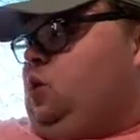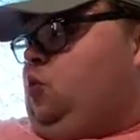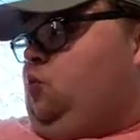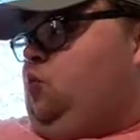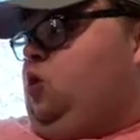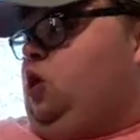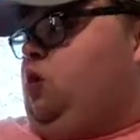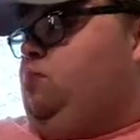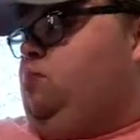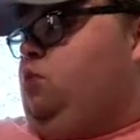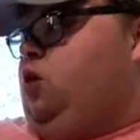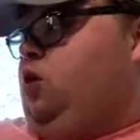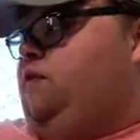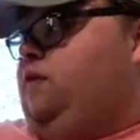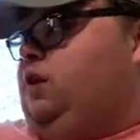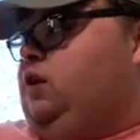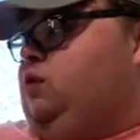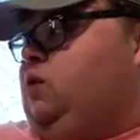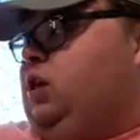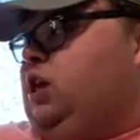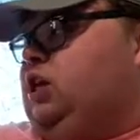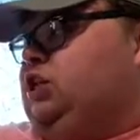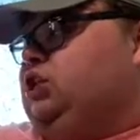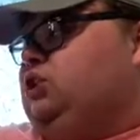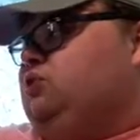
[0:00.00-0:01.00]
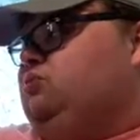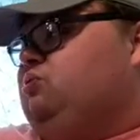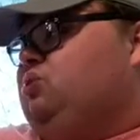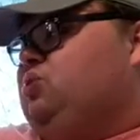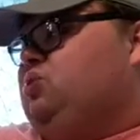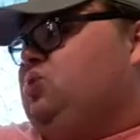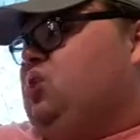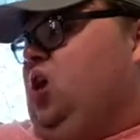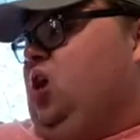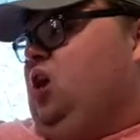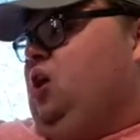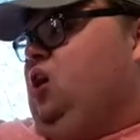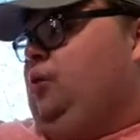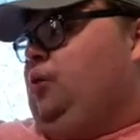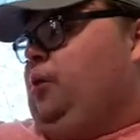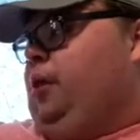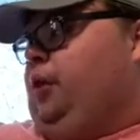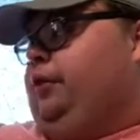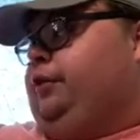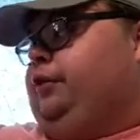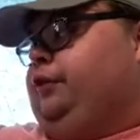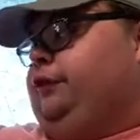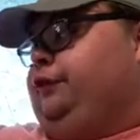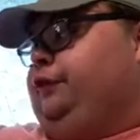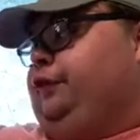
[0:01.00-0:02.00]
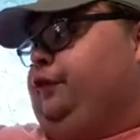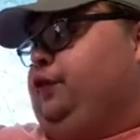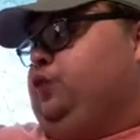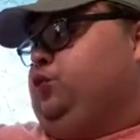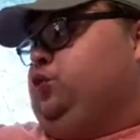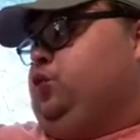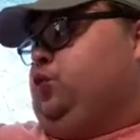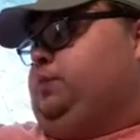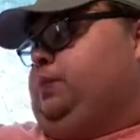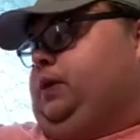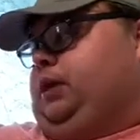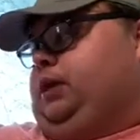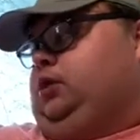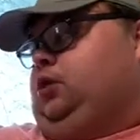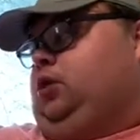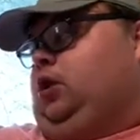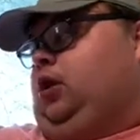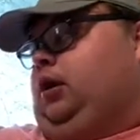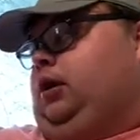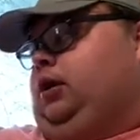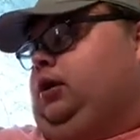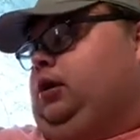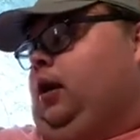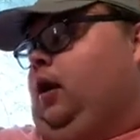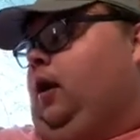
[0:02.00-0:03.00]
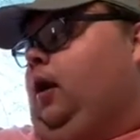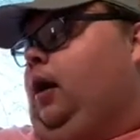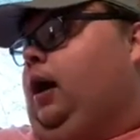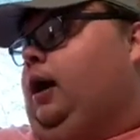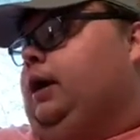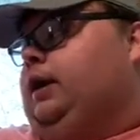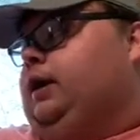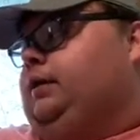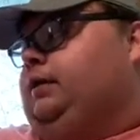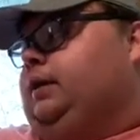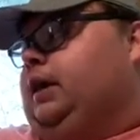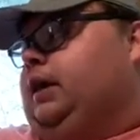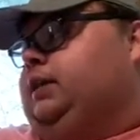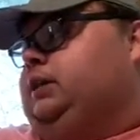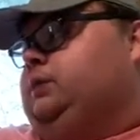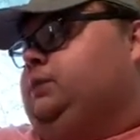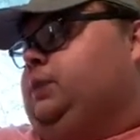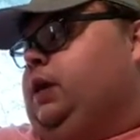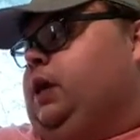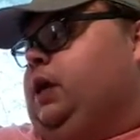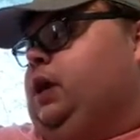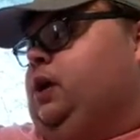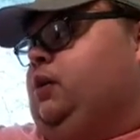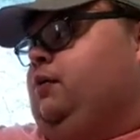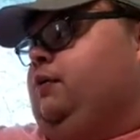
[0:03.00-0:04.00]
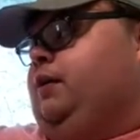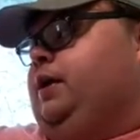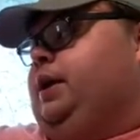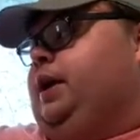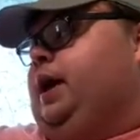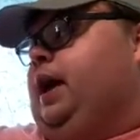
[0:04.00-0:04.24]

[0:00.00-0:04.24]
We're moving way too slow. All the food will be long gone unless we hurry